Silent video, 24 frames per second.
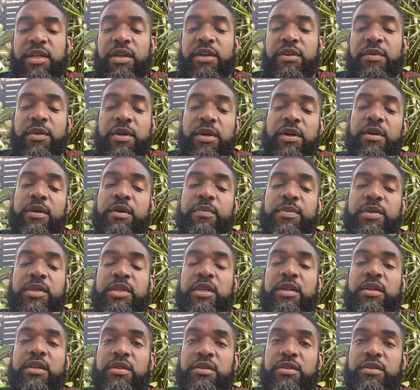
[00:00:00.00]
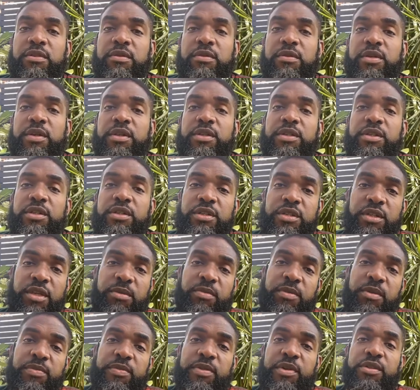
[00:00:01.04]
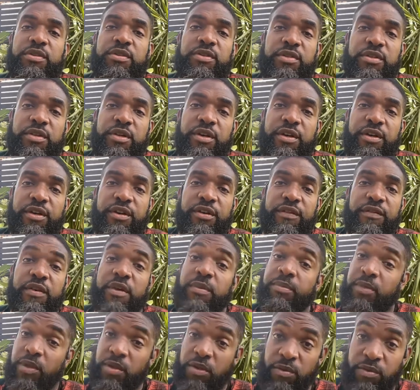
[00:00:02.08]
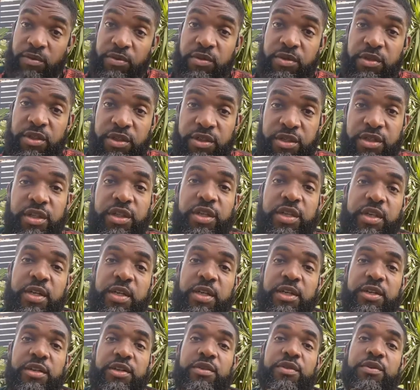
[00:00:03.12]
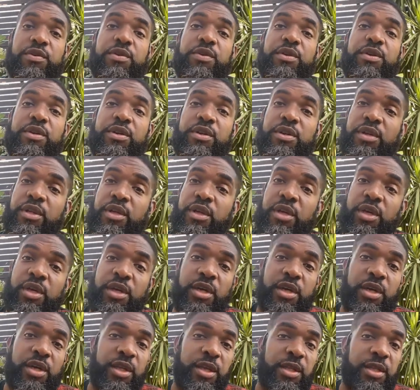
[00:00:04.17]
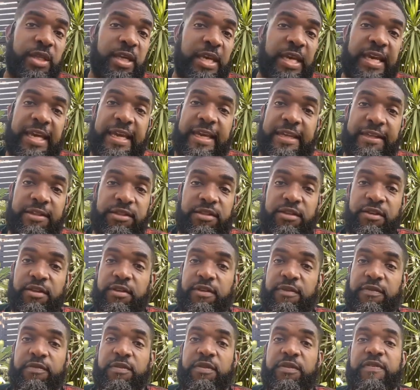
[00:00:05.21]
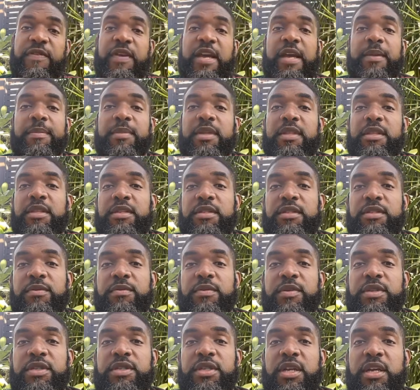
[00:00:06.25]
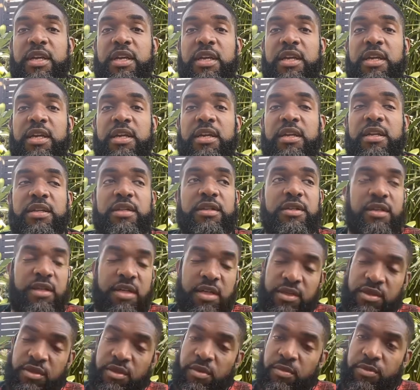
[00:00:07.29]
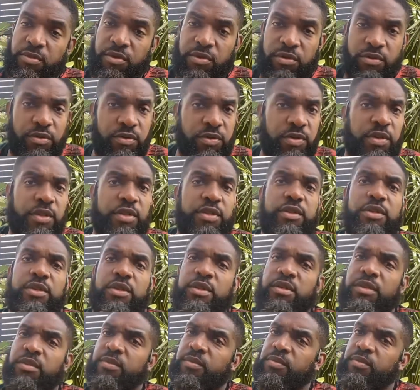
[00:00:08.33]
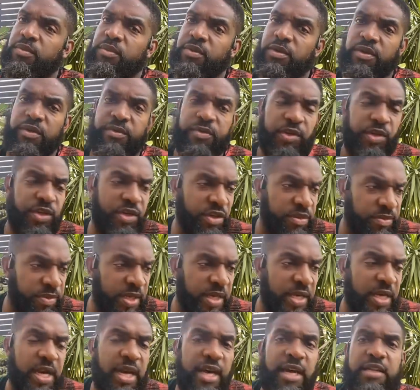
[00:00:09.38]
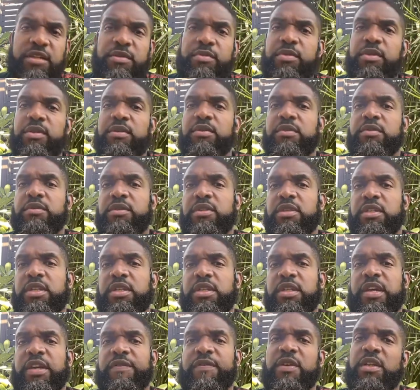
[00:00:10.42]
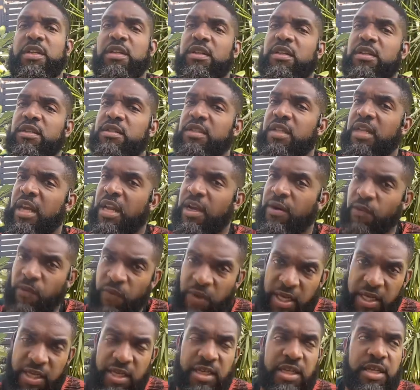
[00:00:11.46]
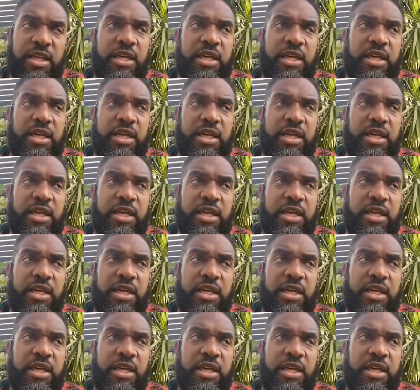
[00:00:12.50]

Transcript: I know in her particular story, she sent me pictures of abuse that she had endured at the hands of the family that she was staying in. I saw bruises. Uh, she appeared to be in the hospital. She had definitely lost a lot of weight.